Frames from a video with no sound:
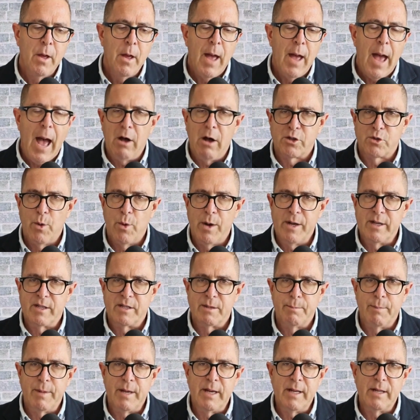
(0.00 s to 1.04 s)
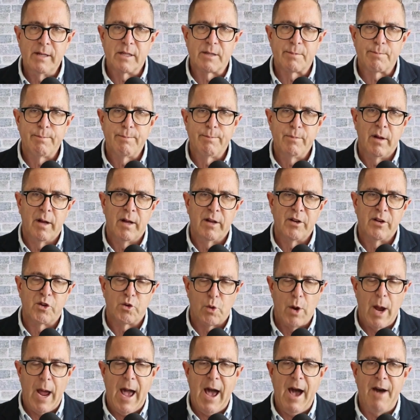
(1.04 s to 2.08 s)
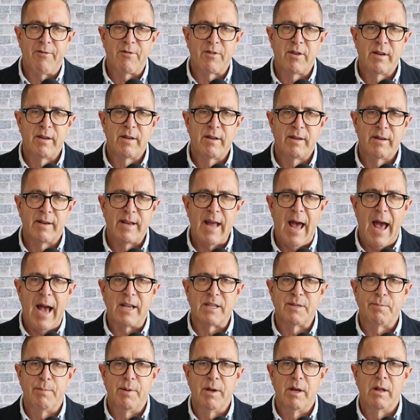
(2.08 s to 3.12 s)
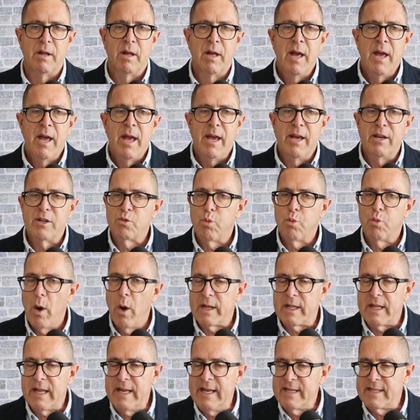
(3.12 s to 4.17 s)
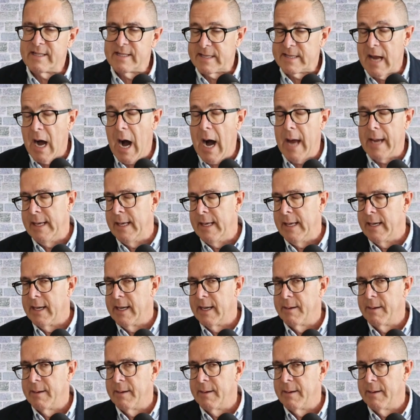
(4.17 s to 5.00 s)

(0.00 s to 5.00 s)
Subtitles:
House Ways and Means draft tax bill is what is not in it.